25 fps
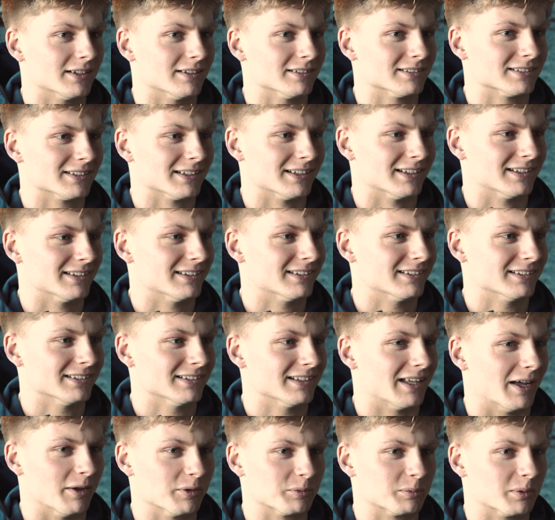I was like,
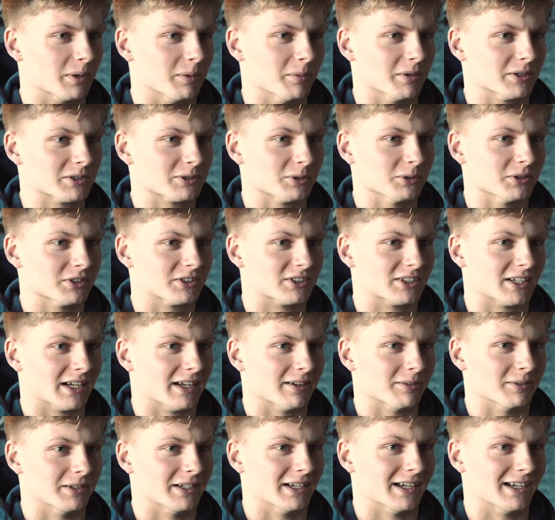that was pretty much all the
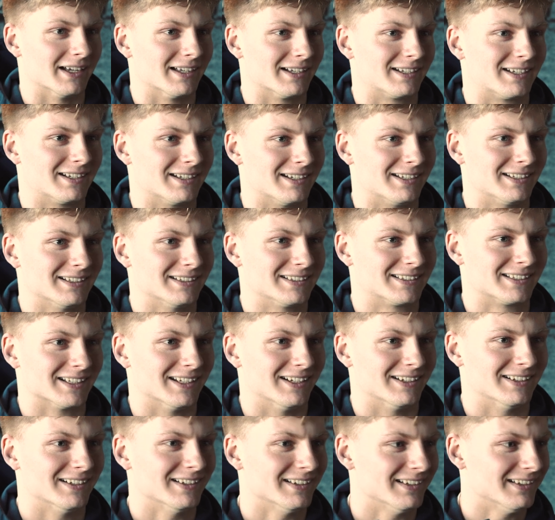chat we had. So
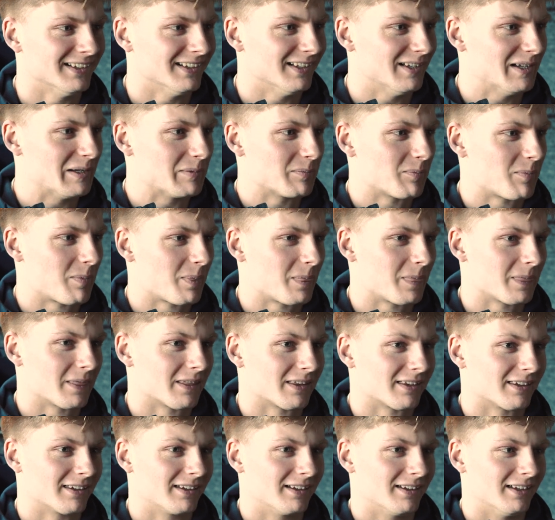
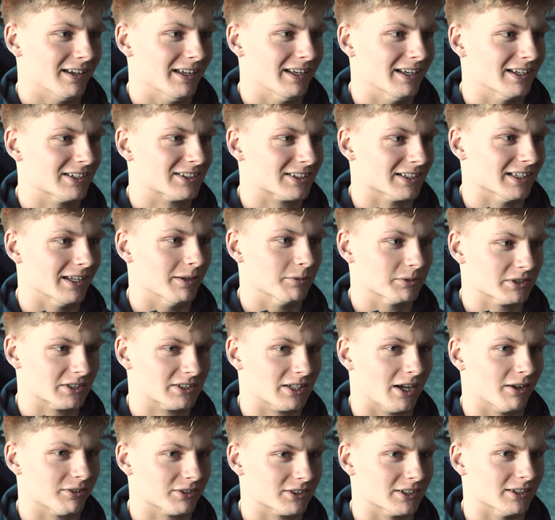initially, it was a
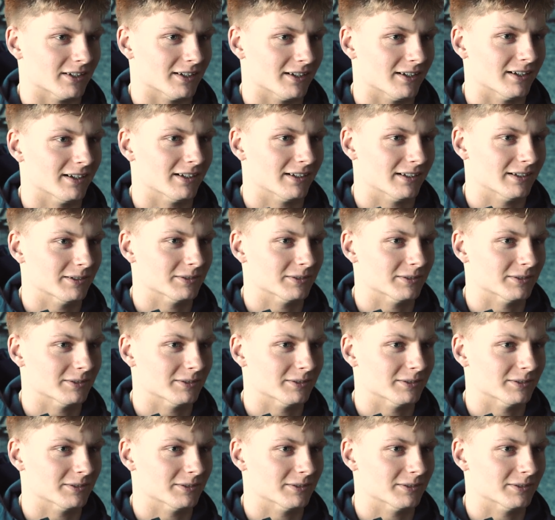tough start.